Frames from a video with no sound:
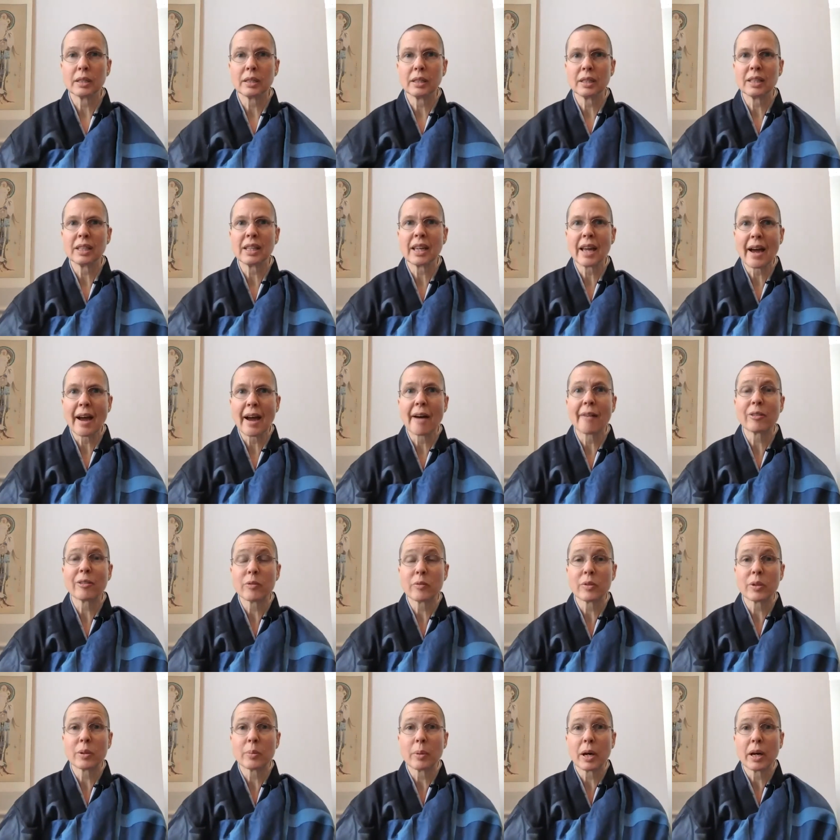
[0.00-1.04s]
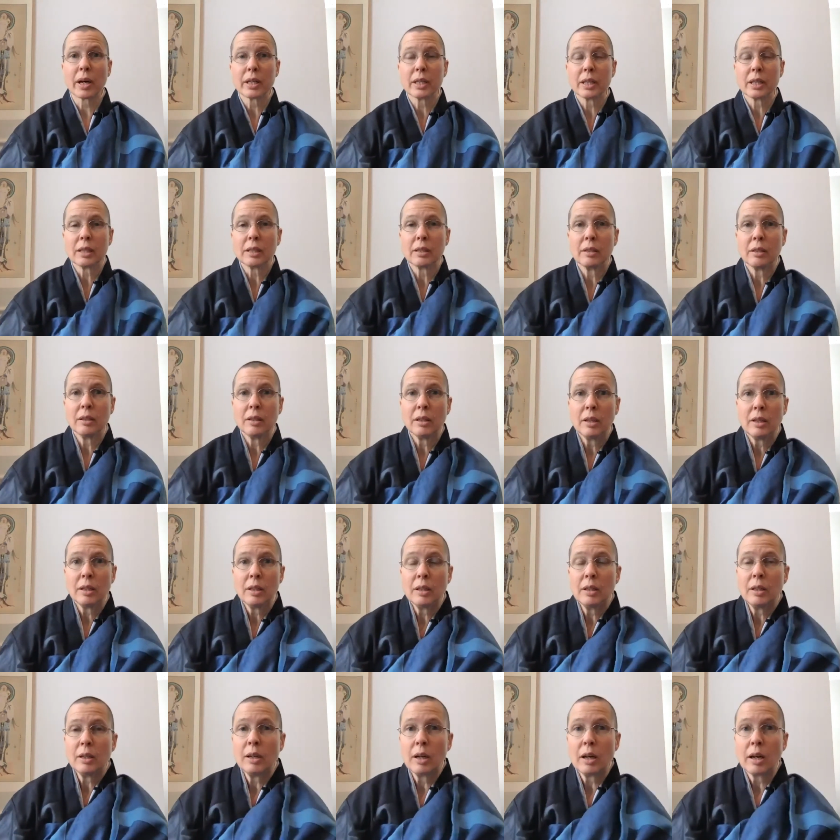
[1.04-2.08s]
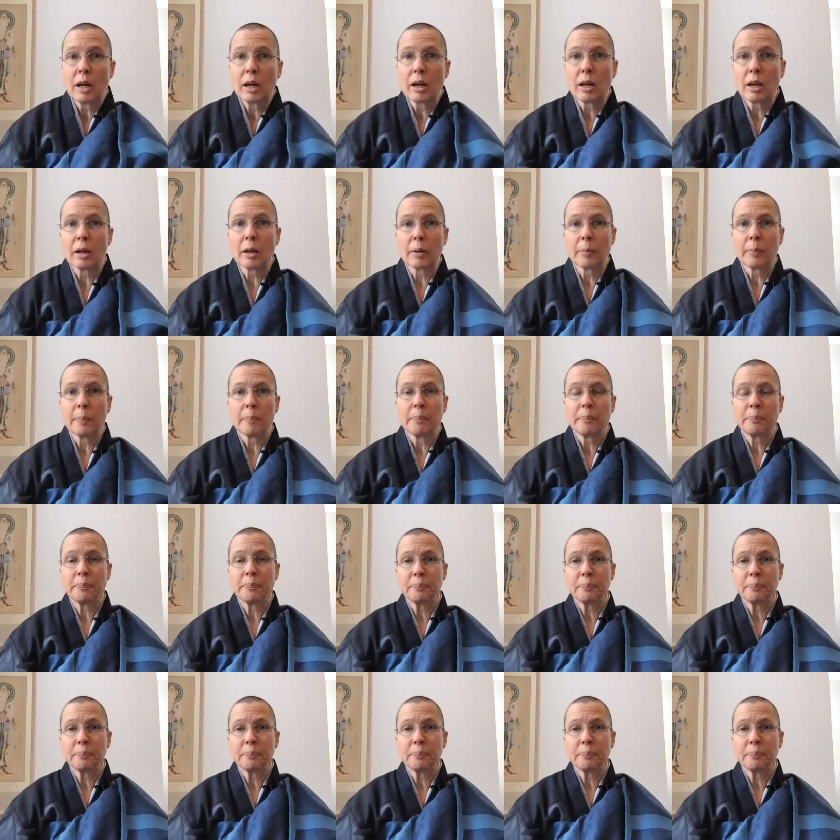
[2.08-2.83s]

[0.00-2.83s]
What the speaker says: getting out of the body. And